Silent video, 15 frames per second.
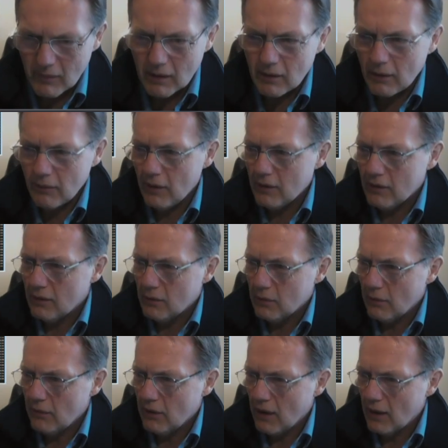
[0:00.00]
divergence
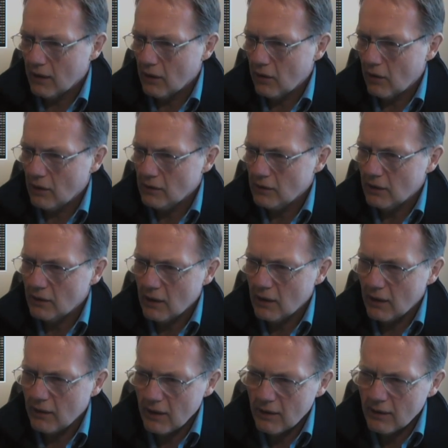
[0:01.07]
with the yen crosses.
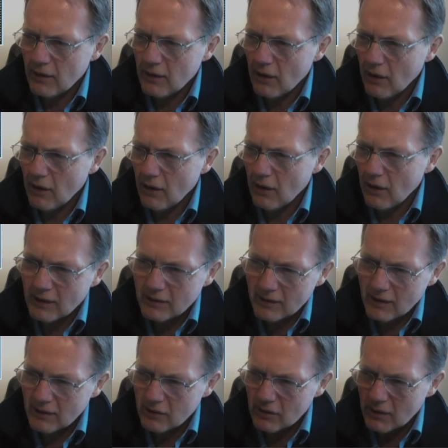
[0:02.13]
And the odd,
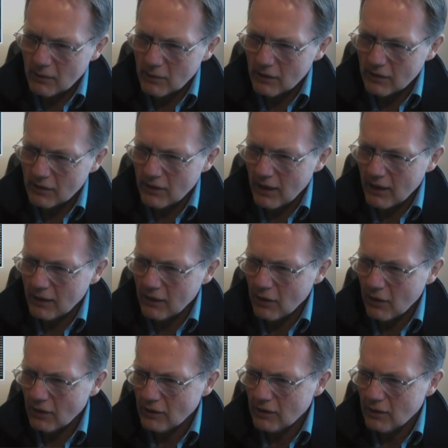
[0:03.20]
it's interesting because the yen
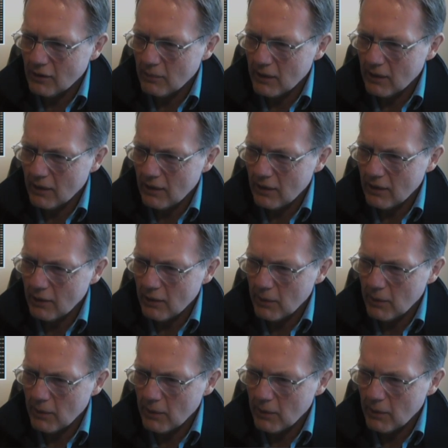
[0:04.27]
crosses have been a little
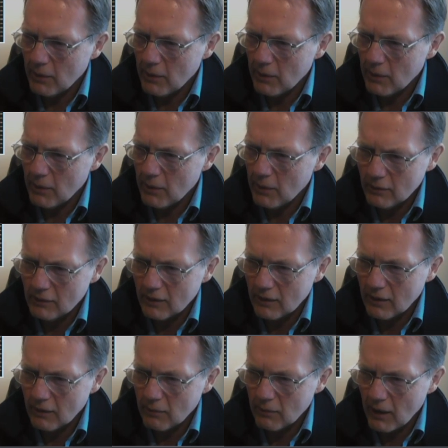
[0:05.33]
bit out of
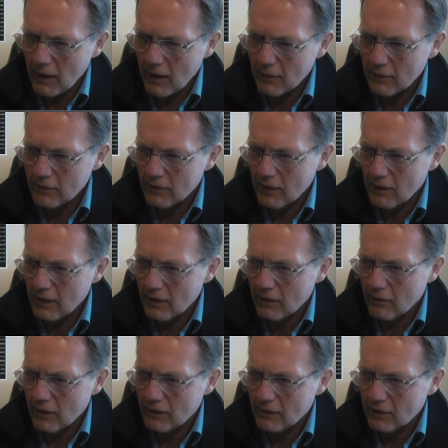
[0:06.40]
kilter, a little bit out of sync
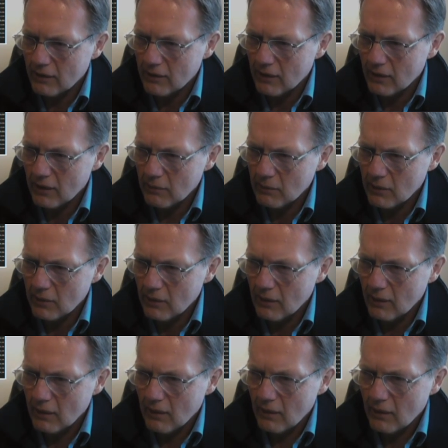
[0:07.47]
in recent times
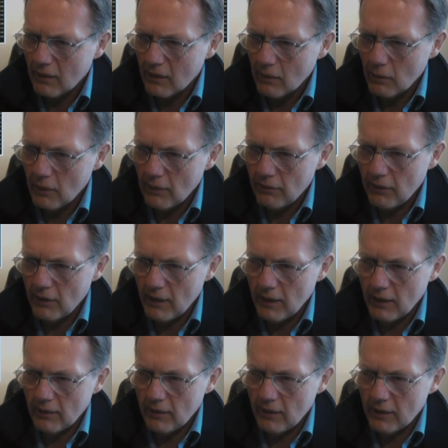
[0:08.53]
with
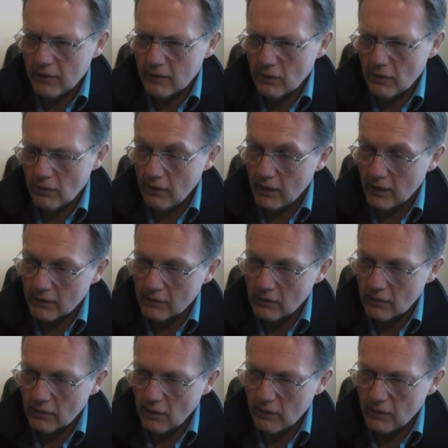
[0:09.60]
the nature of the risk,
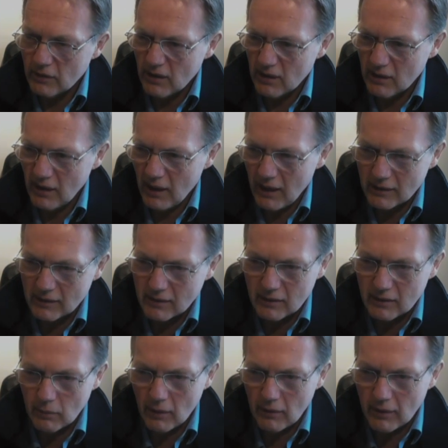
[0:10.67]
because obviously the DAX is the
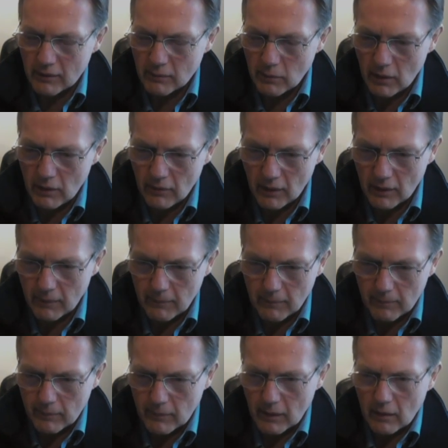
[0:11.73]
one that's moving.
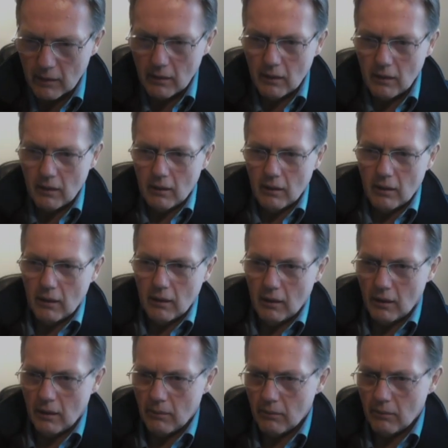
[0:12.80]

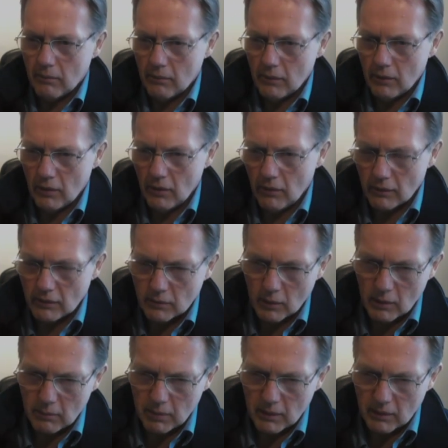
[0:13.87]
The euro is well
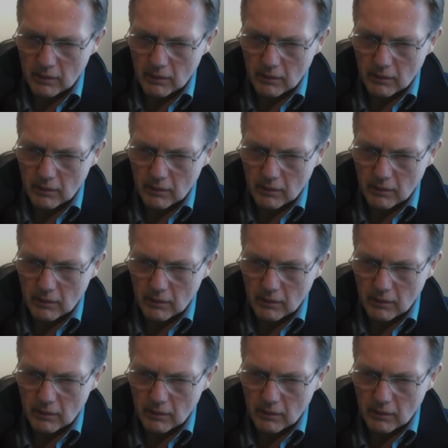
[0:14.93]
bid.